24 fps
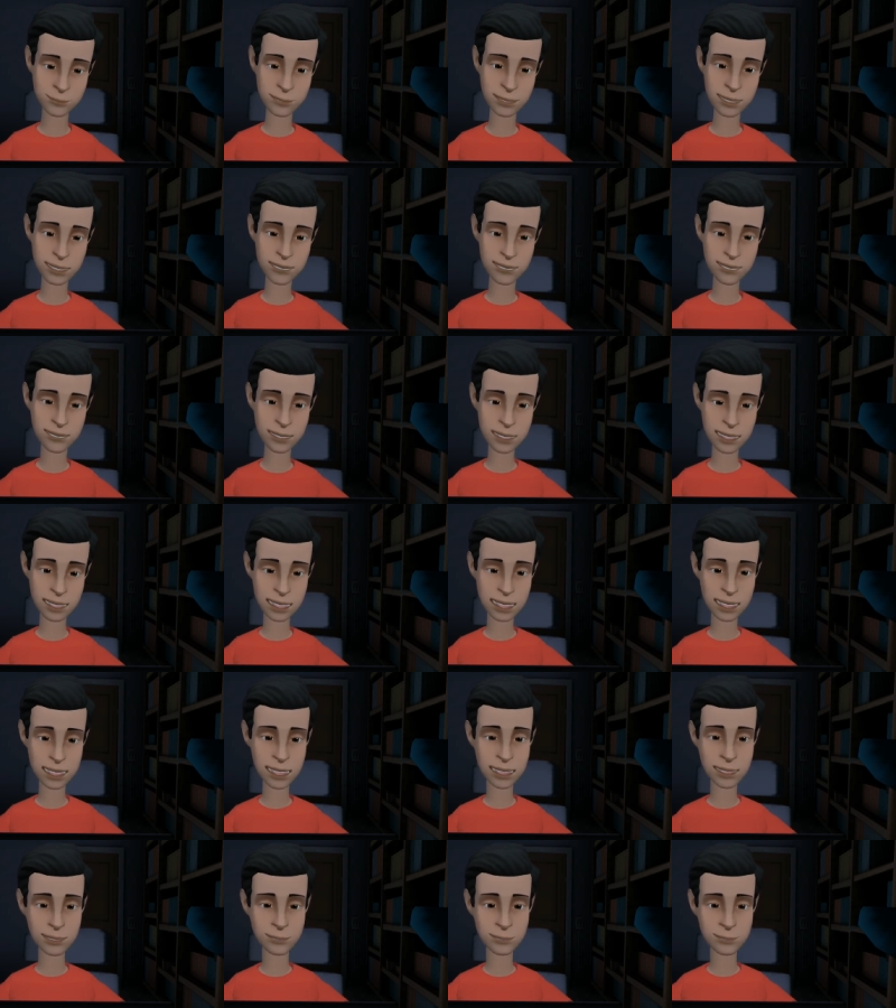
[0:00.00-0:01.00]
And
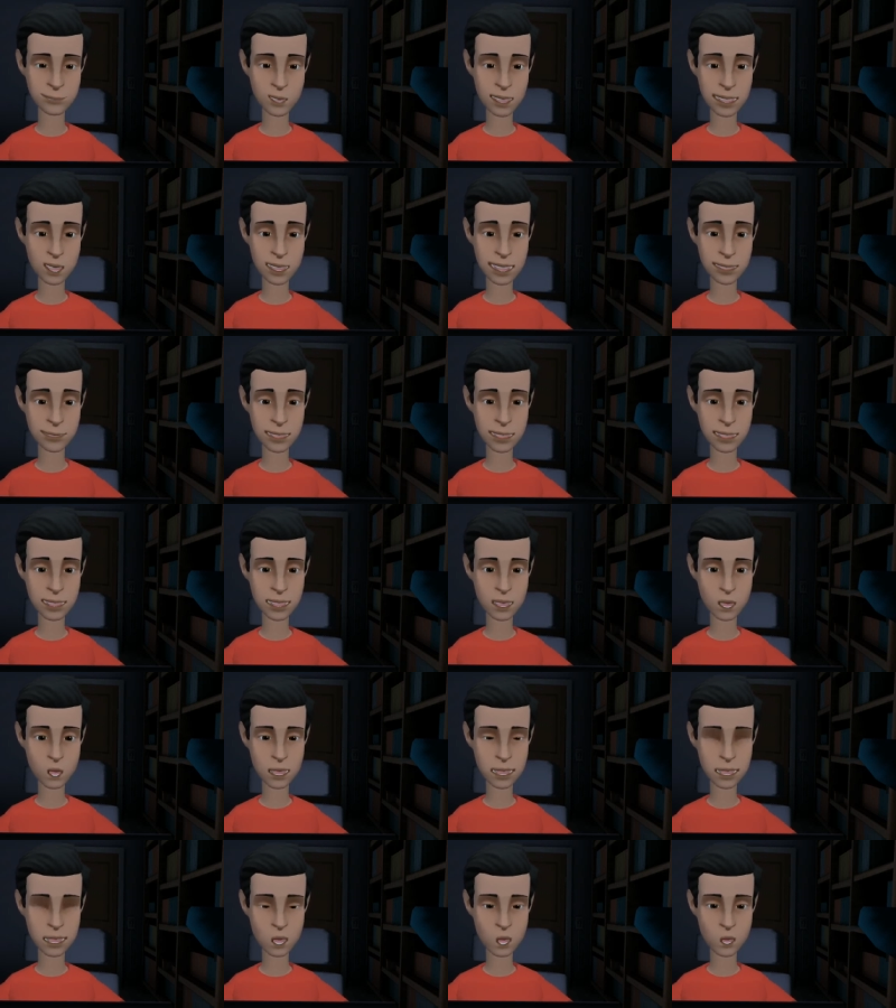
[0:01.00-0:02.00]
finally, we will be
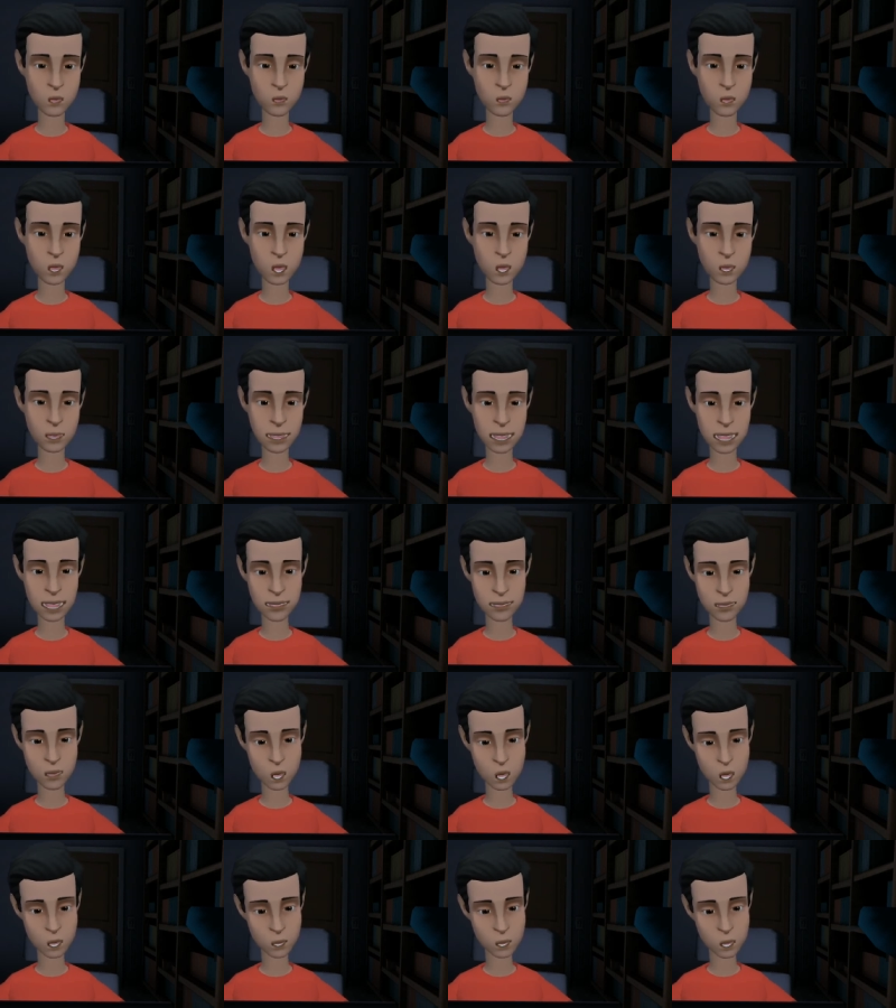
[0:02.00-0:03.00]
saluting on Foxy the
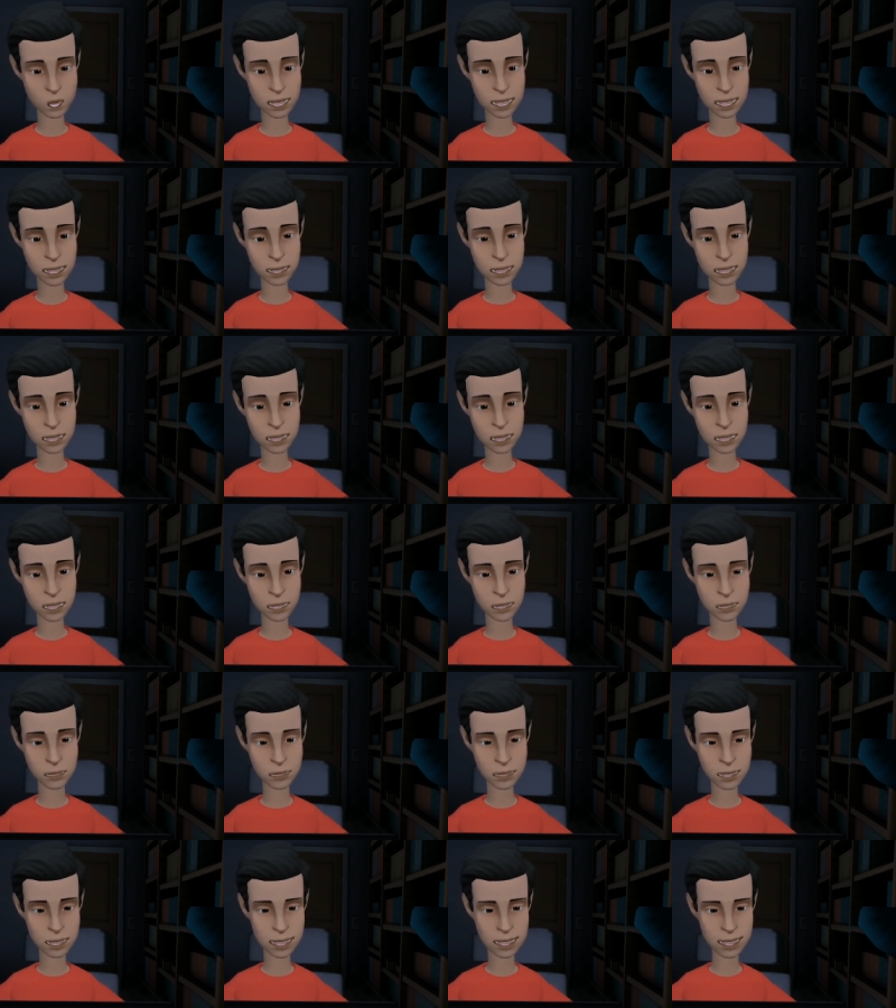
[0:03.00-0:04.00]
Fox
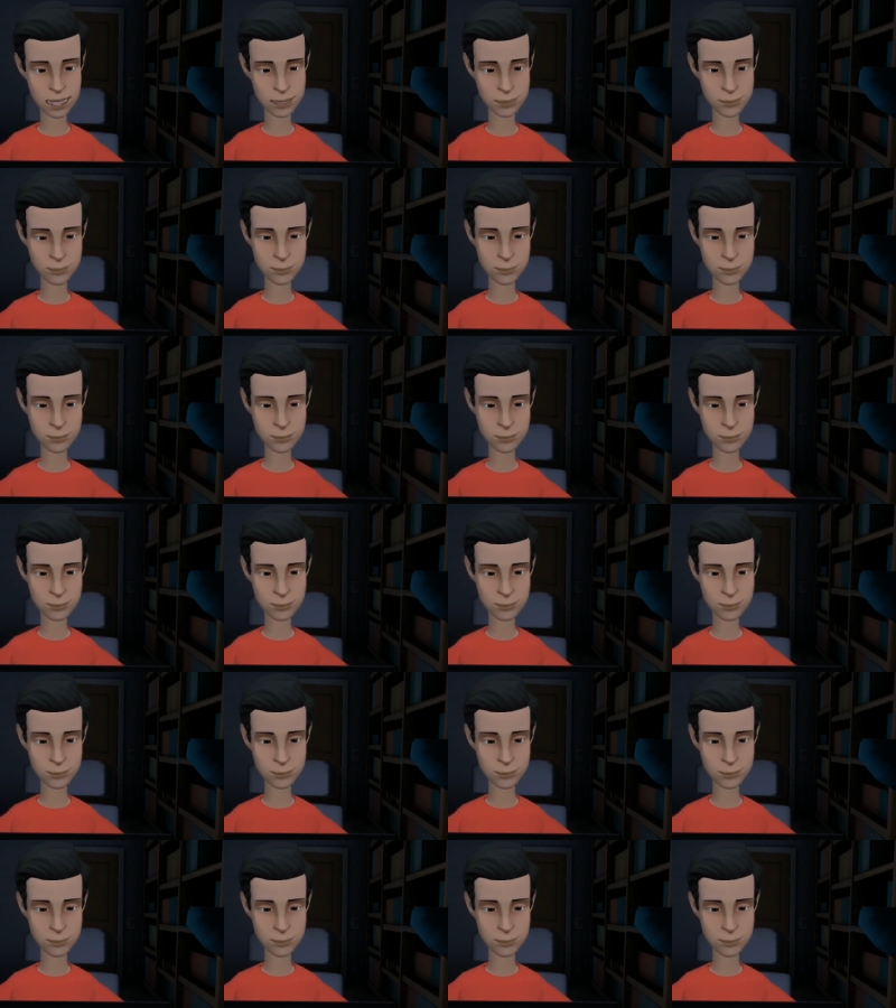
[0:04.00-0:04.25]
110.